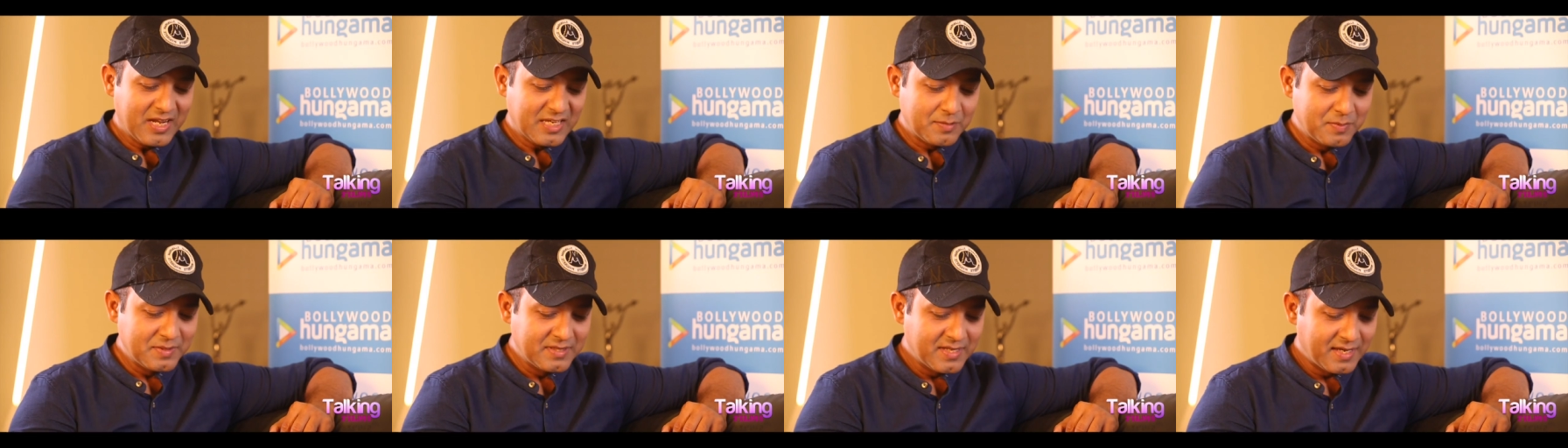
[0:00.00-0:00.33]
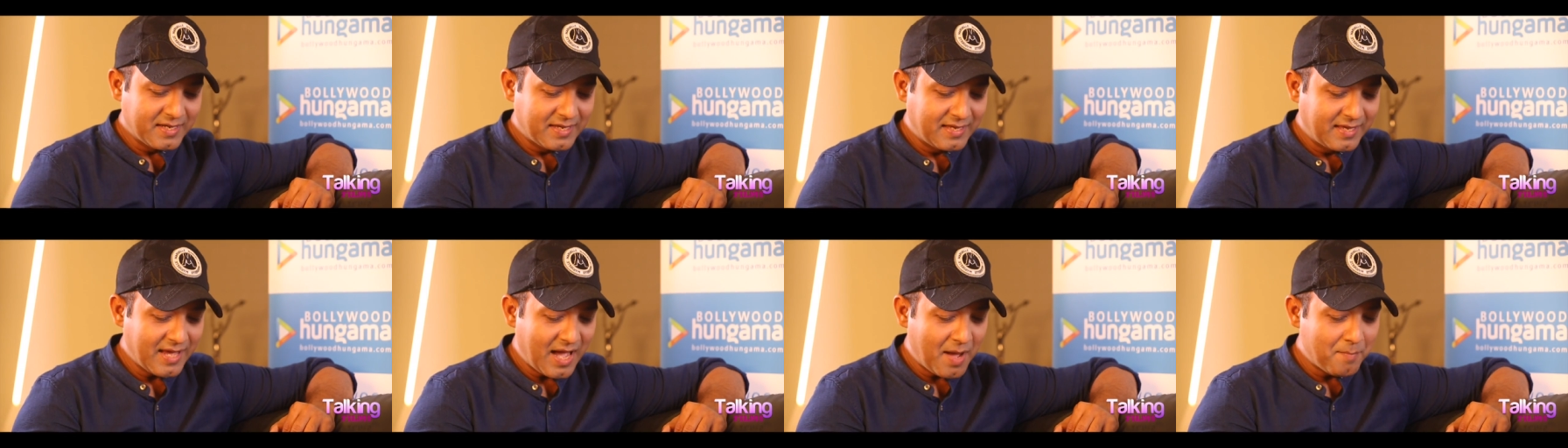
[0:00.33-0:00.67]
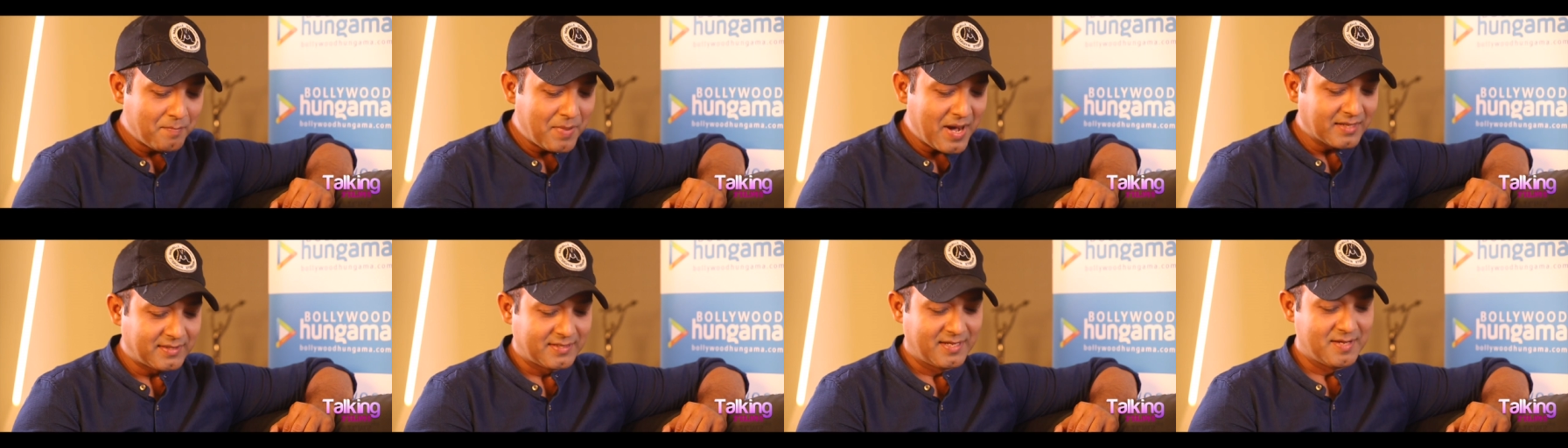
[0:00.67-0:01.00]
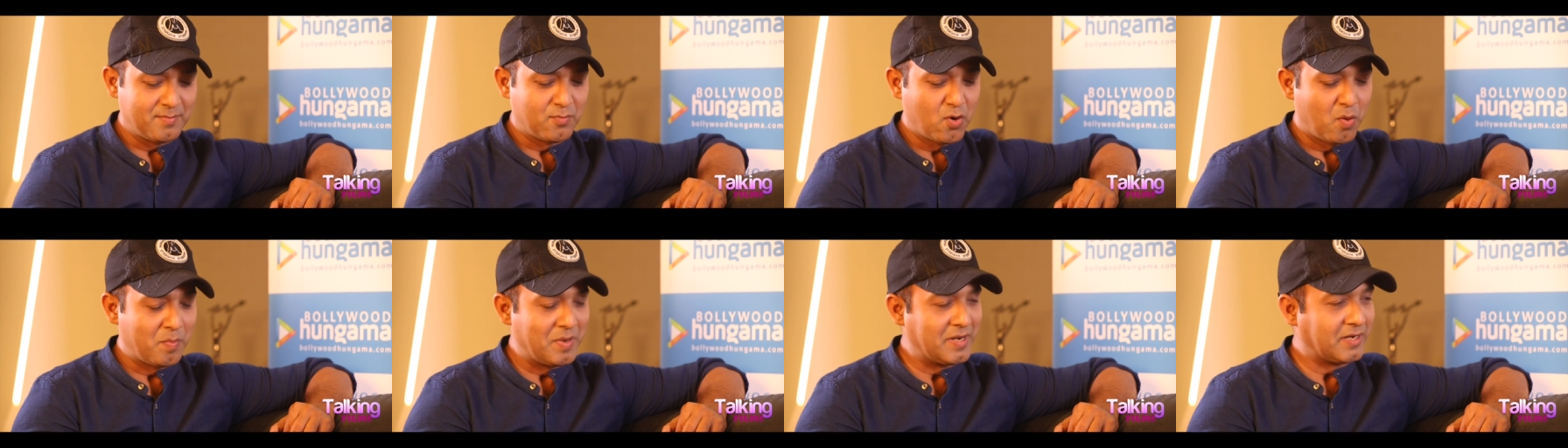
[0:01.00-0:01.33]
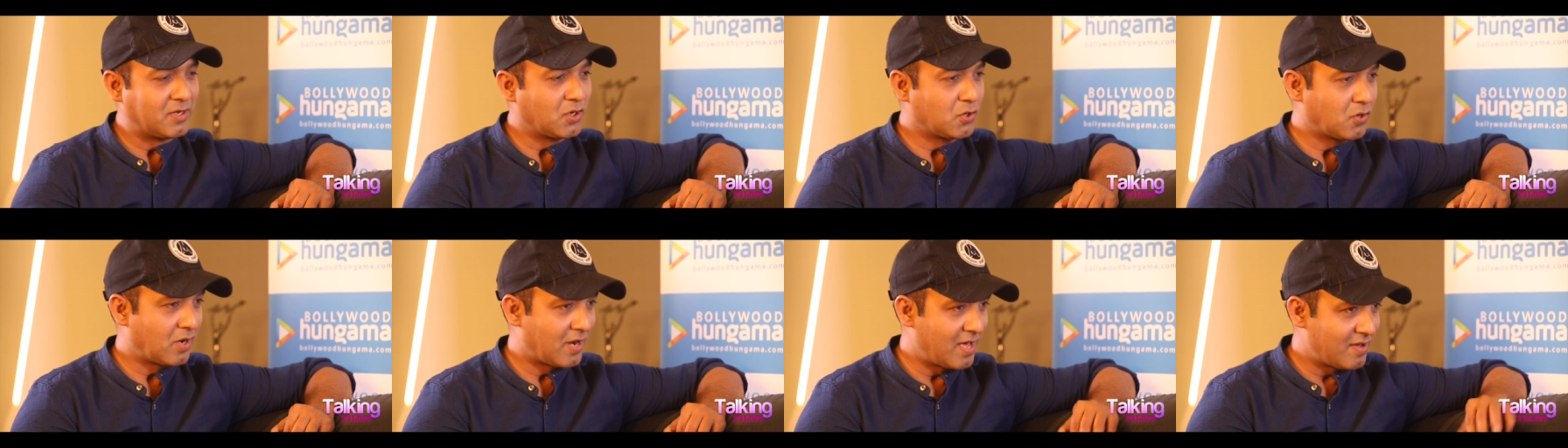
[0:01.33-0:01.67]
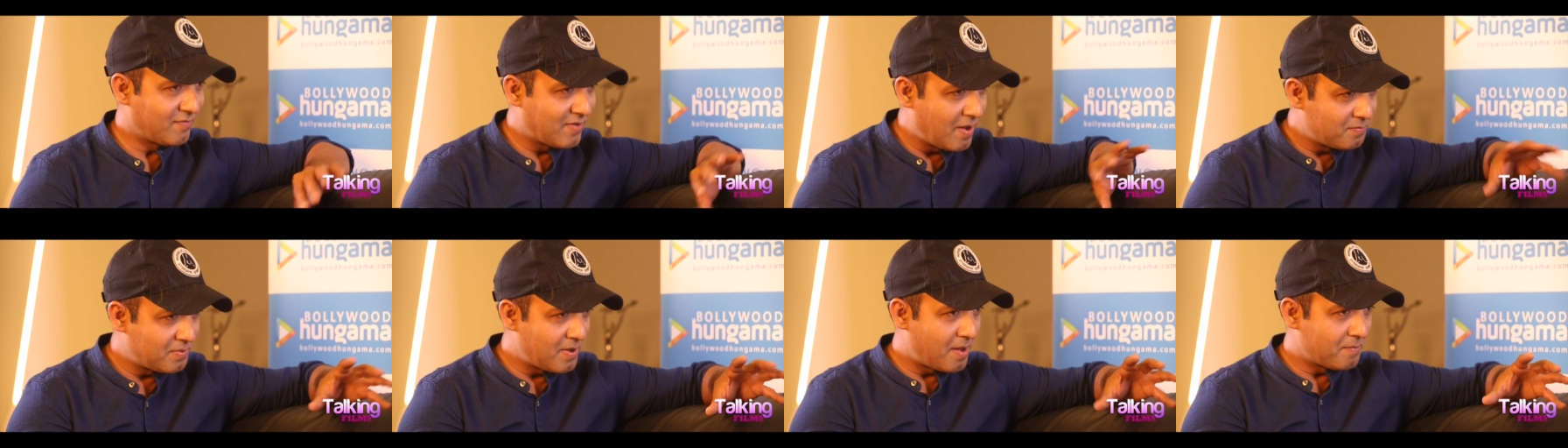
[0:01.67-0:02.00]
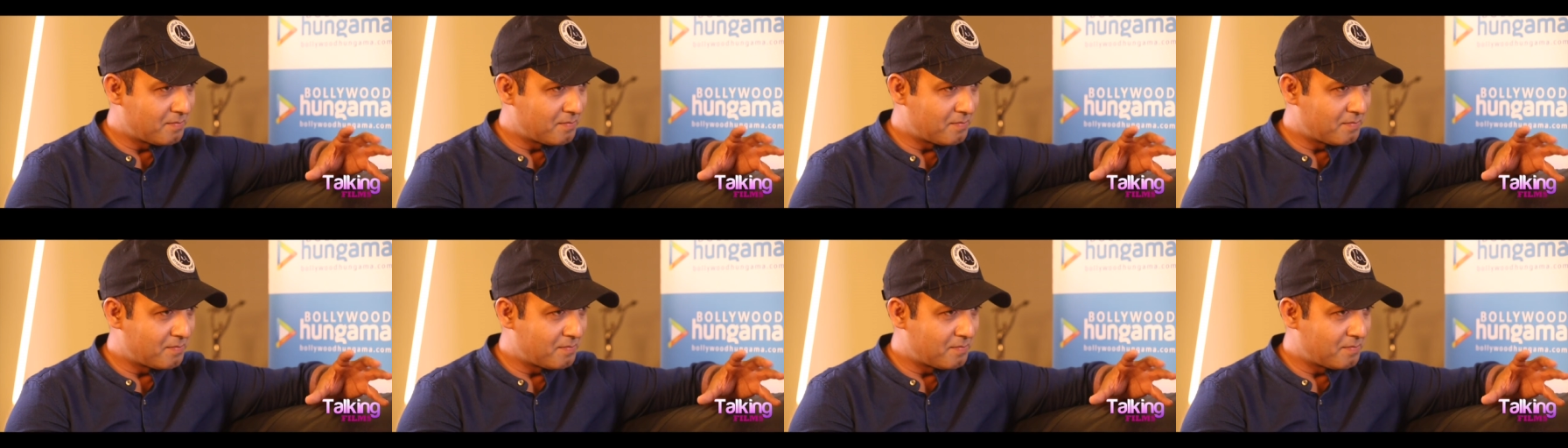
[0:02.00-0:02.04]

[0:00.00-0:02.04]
What has been the kya baat hai moment in your life?